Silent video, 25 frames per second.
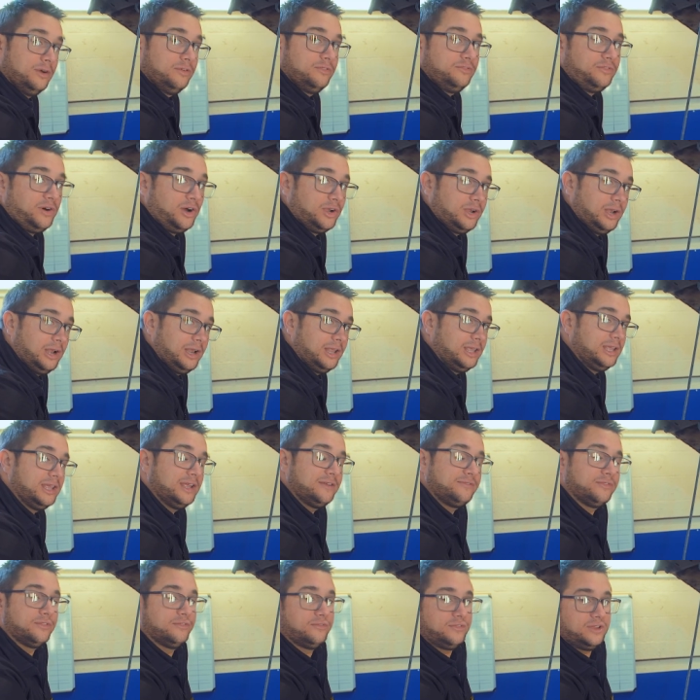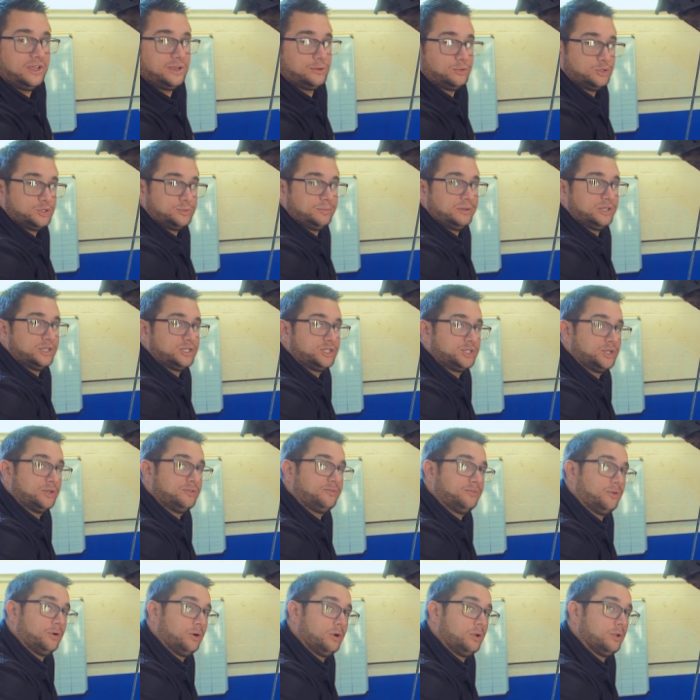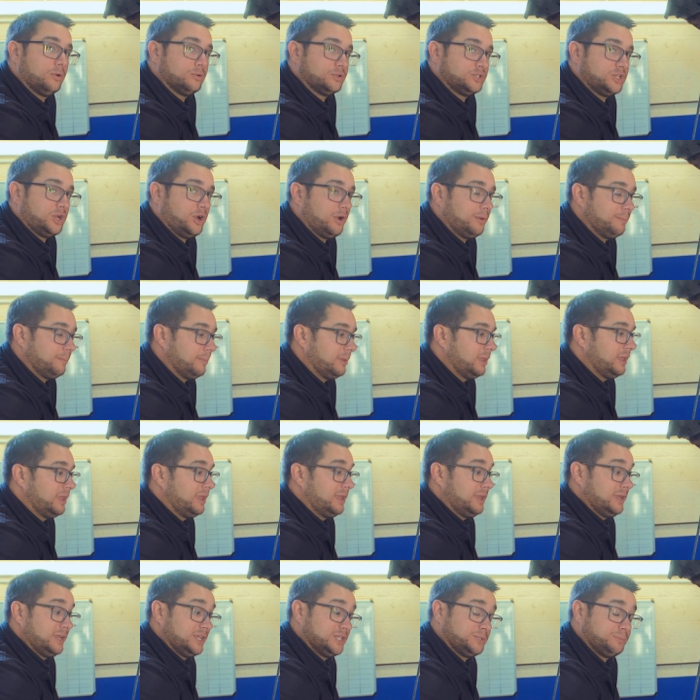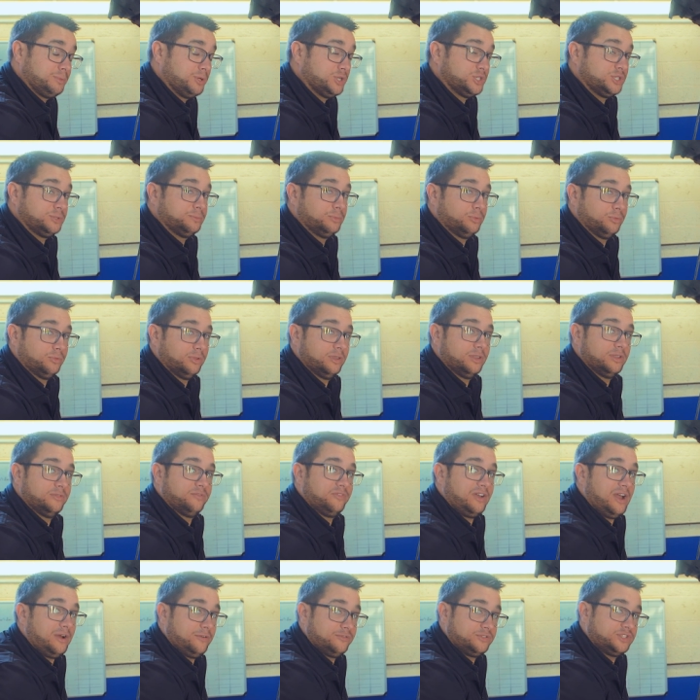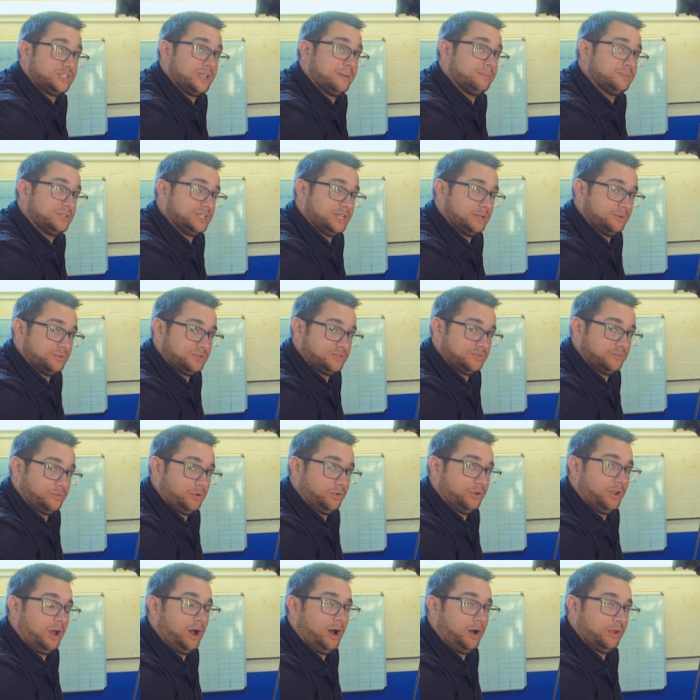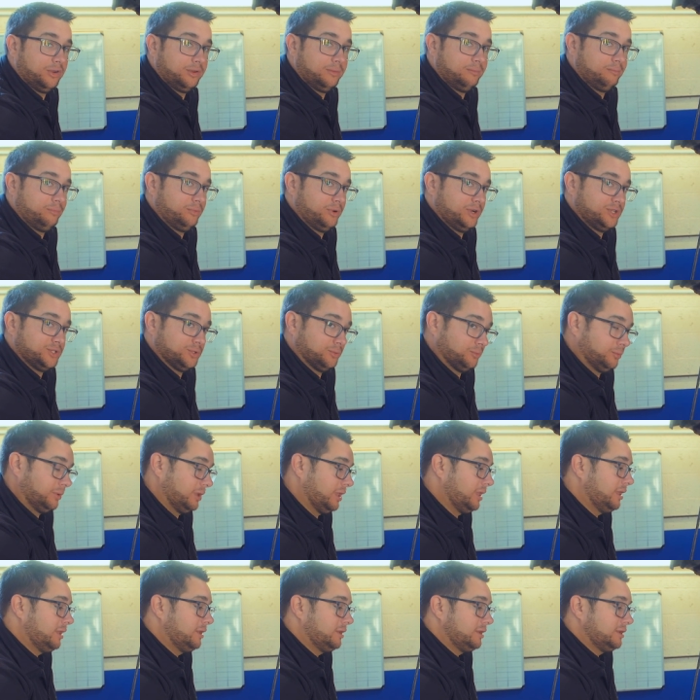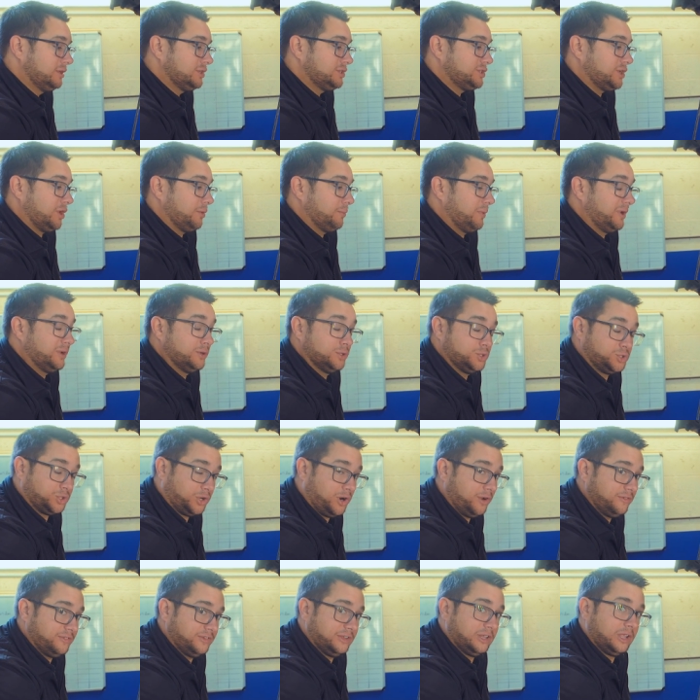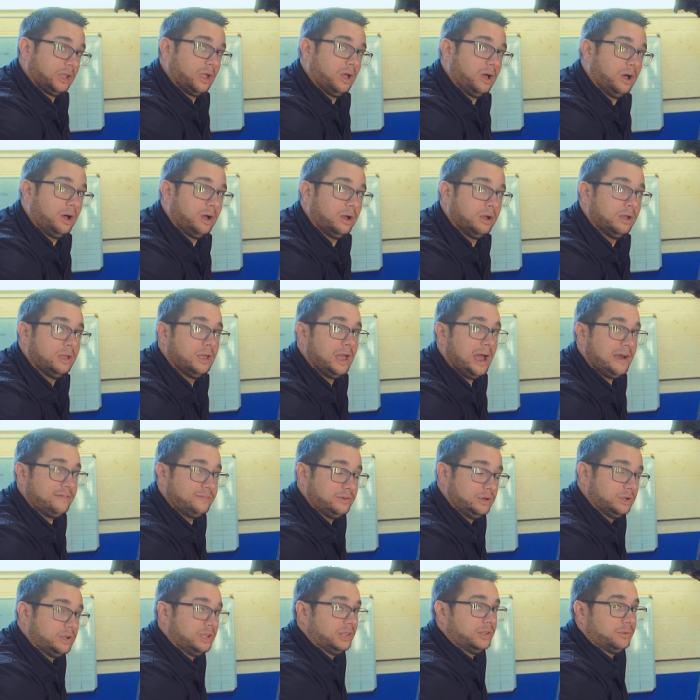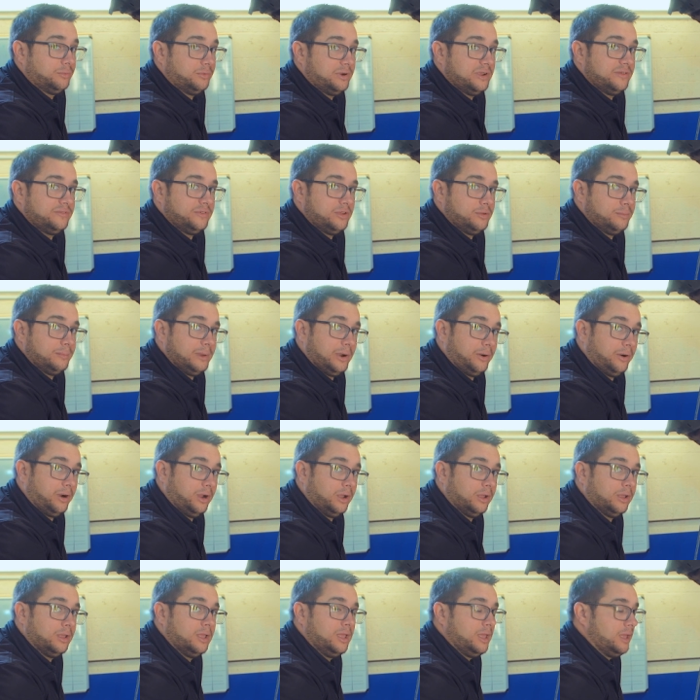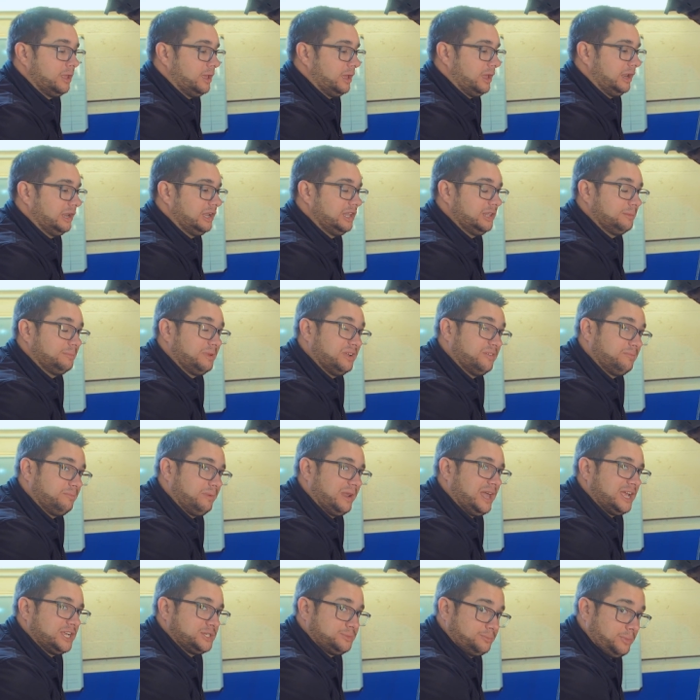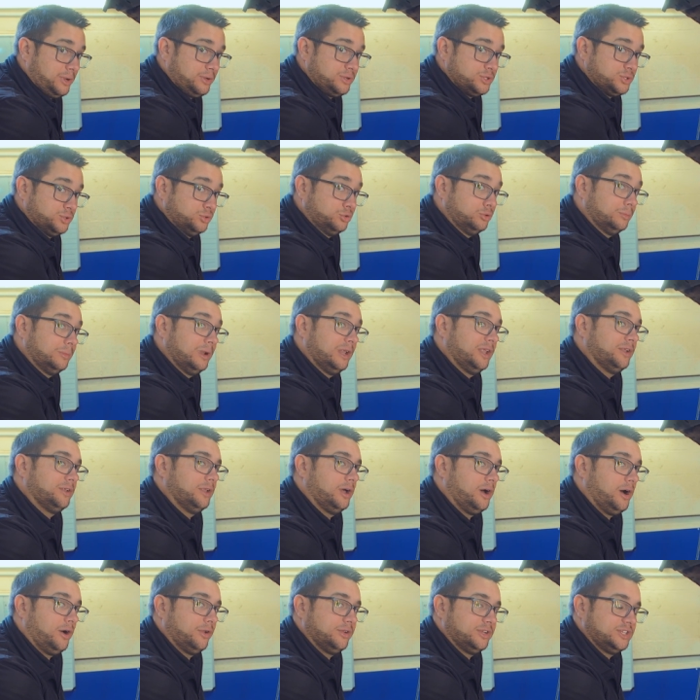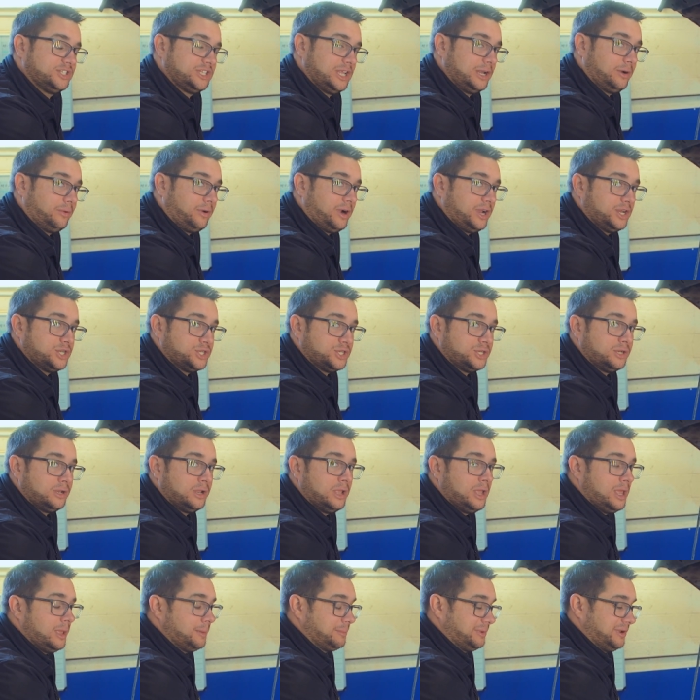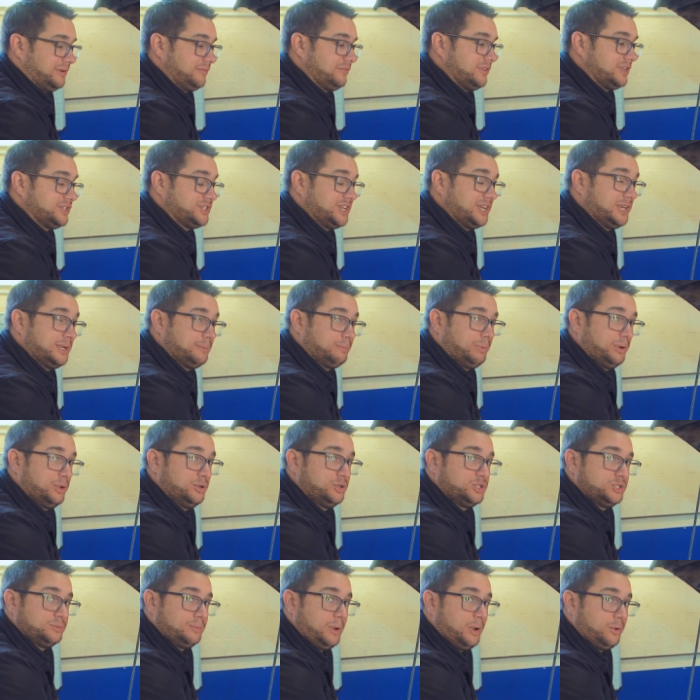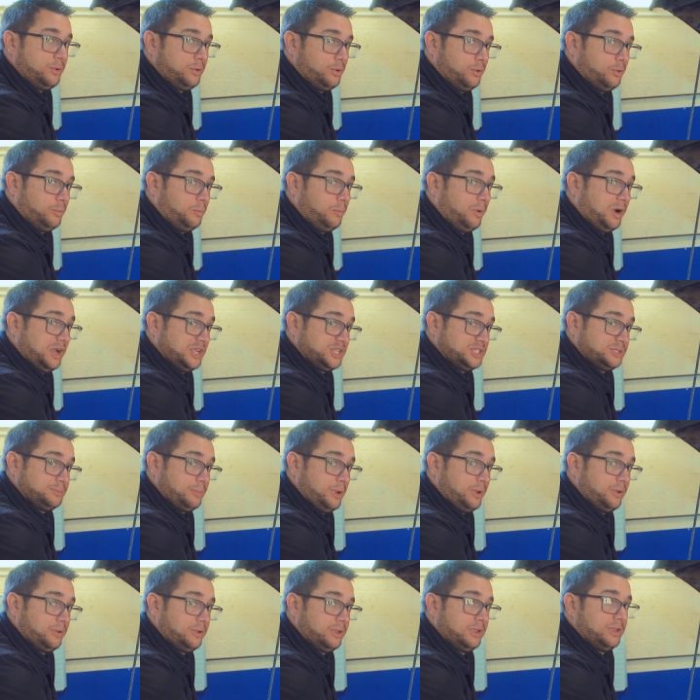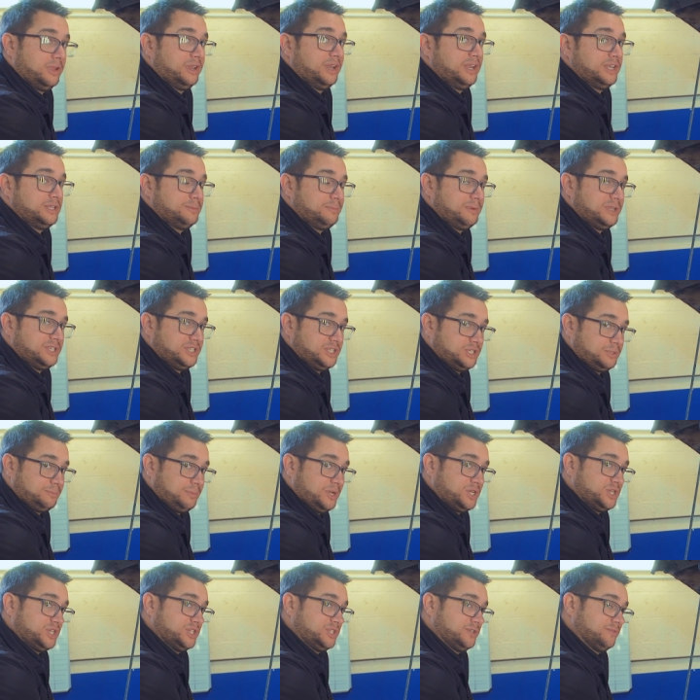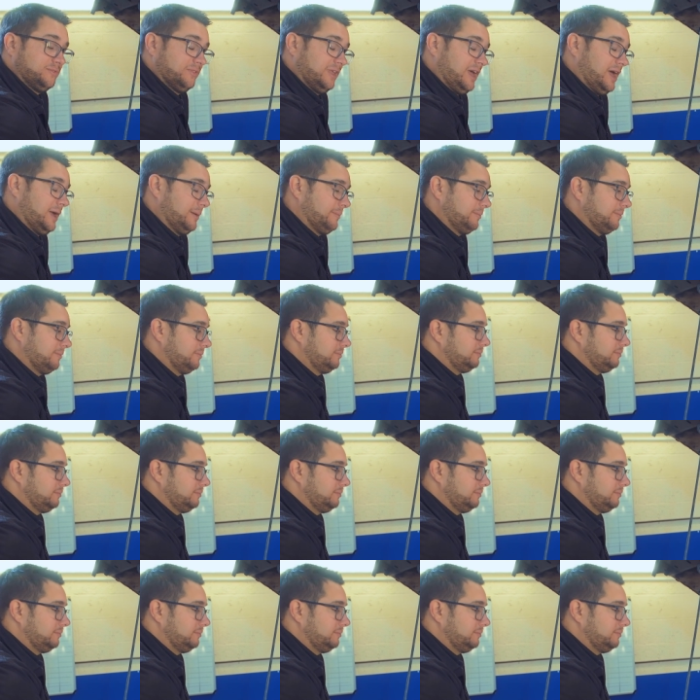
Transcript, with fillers: Finally, if the vehicle's been stood for a long time, it's possible that the valve stem seals have gone hard and brittle, so when you're driving the car, have a look in the rearview mirror. A little bit of black smoke's normal under hard acceleration, but if there's any blue smoke or white smoke, you need to be suspicious of that.